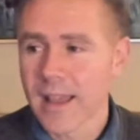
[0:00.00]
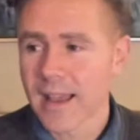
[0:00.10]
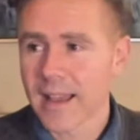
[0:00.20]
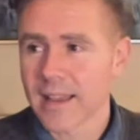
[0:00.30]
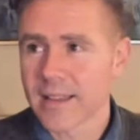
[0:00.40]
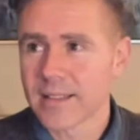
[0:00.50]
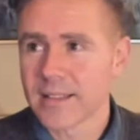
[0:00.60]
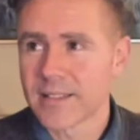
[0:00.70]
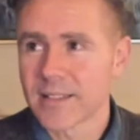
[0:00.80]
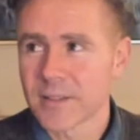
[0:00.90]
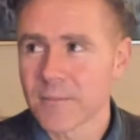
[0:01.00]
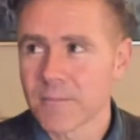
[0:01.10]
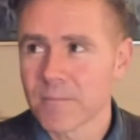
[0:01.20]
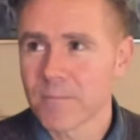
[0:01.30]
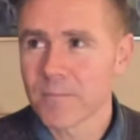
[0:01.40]
and
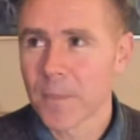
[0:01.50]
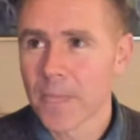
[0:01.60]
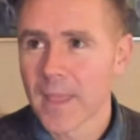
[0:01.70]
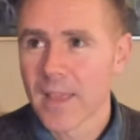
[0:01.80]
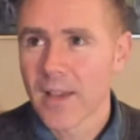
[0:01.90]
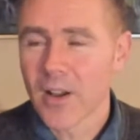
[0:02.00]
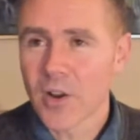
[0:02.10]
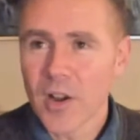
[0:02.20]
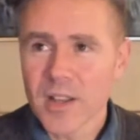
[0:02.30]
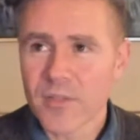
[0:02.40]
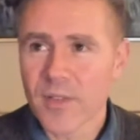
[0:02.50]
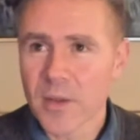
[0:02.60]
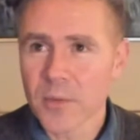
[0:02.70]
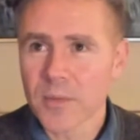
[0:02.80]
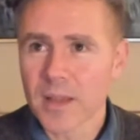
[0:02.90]
i kind of
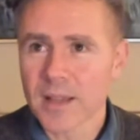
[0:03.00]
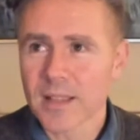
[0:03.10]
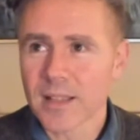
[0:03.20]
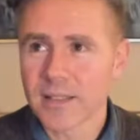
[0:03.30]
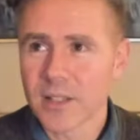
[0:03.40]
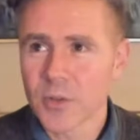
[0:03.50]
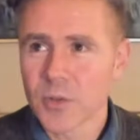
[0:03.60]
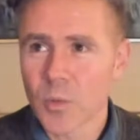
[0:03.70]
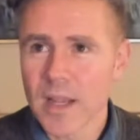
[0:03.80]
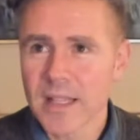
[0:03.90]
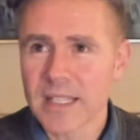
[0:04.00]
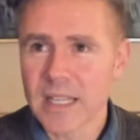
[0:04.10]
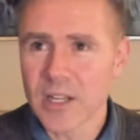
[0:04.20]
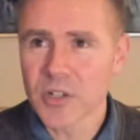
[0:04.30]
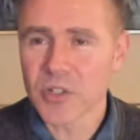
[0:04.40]
found that you know the way the
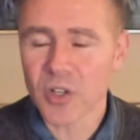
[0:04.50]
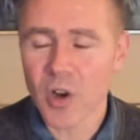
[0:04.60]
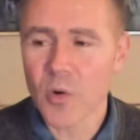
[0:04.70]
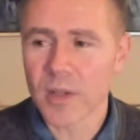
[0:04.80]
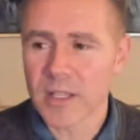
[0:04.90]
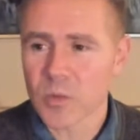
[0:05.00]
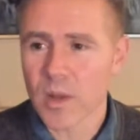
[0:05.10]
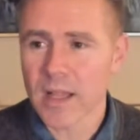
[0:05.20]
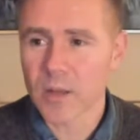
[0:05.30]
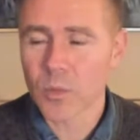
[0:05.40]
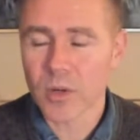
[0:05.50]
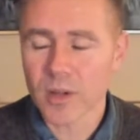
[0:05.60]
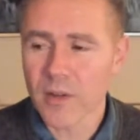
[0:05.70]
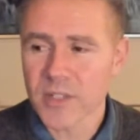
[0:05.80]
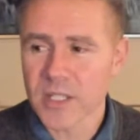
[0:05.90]
years are going as well where
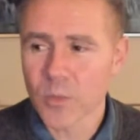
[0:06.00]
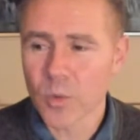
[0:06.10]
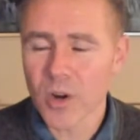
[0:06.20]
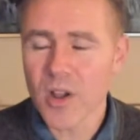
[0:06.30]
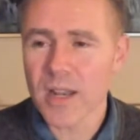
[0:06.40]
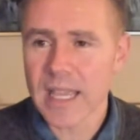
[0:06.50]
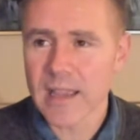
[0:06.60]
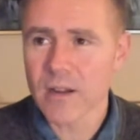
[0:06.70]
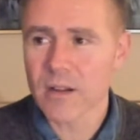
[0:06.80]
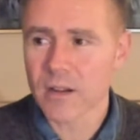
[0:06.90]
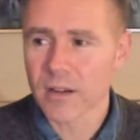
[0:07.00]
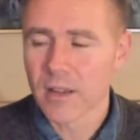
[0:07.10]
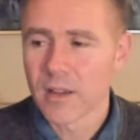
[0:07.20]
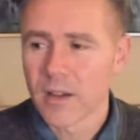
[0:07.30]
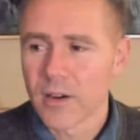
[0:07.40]
obviously we're not here
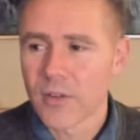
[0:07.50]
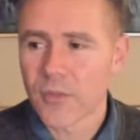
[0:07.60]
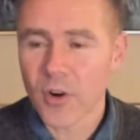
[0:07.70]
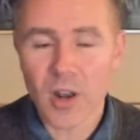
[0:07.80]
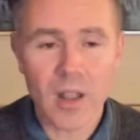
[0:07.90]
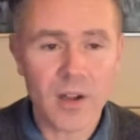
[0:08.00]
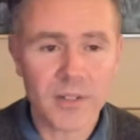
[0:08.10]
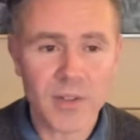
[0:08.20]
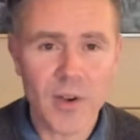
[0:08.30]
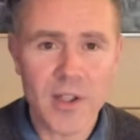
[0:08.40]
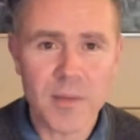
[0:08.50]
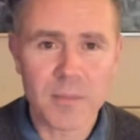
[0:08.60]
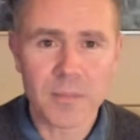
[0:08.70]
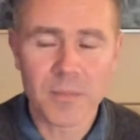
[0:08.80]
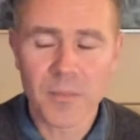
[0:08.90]
for a long
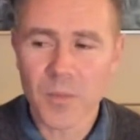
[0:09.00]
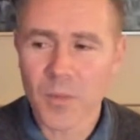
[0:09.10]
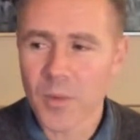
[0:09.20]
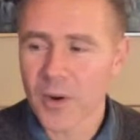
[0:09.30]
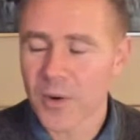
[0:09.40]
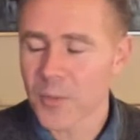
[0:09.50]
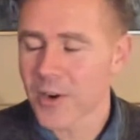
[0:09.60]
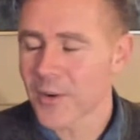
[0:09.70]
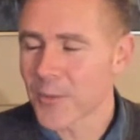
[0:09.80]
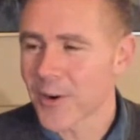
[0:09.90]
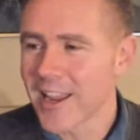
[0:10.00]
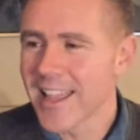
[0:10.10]
time we're we're we're